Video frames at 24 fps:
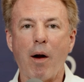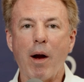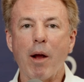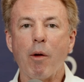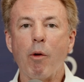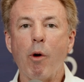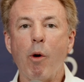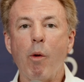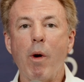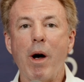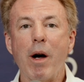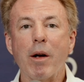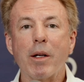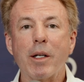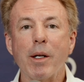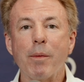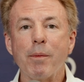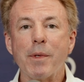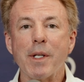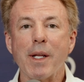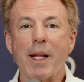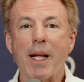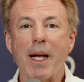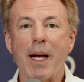All right, well,
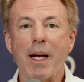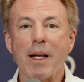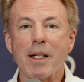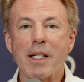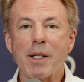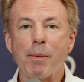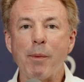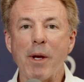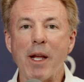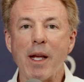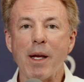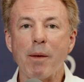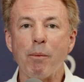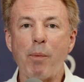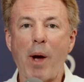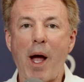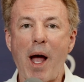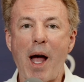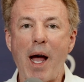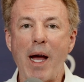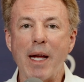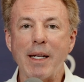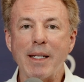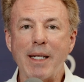welcome to the HealthSpan
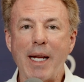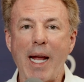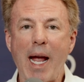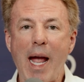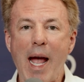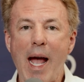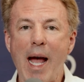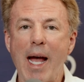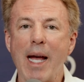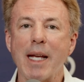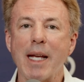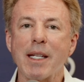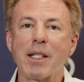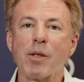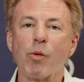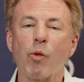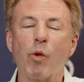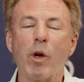podcast.